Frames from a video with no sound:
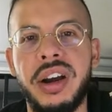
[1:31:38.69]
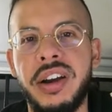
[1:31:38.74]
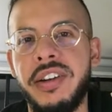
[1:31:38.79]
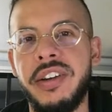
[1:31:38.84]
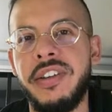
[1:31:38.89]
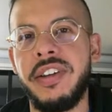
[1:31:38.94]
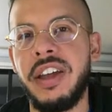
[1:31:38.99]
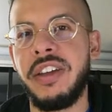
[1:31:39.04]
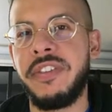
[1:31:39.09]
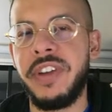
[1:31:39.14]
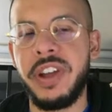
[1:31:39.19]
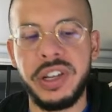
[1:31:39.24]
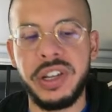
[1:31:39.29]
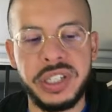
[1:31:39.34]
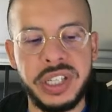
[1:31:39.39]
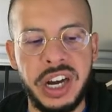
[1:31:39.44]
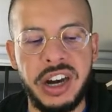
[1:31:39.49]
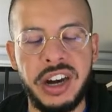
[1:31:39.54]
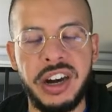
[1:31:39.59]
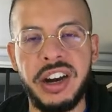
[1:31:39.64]
It fails
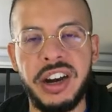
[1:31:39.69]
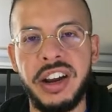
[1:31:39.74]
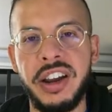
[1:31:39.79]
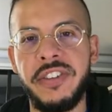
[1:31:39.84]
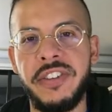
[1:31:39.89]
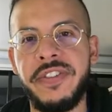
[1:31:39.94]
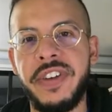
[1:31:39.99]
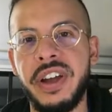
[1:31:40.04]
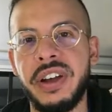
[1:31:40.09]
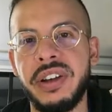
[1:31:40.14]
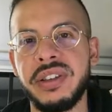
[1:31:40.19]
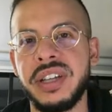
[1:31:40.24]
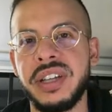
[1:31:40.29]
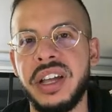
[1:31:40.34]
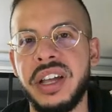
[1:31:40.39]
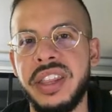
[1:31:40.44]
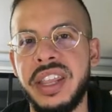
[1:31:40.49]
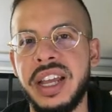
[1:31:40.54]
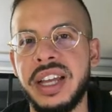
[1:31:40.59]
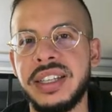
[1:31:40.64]
there, it fails on
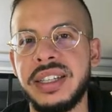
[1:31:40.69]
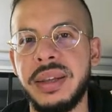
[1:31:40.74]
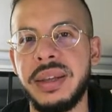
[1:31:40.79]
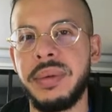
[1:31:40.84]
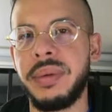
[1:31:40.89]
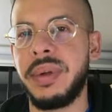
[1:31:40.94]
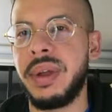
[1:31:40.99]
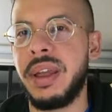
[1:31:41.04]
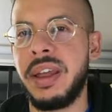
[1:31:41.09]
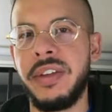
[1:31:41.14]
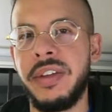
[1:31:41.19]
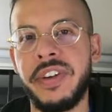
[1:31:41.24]
the S&P, it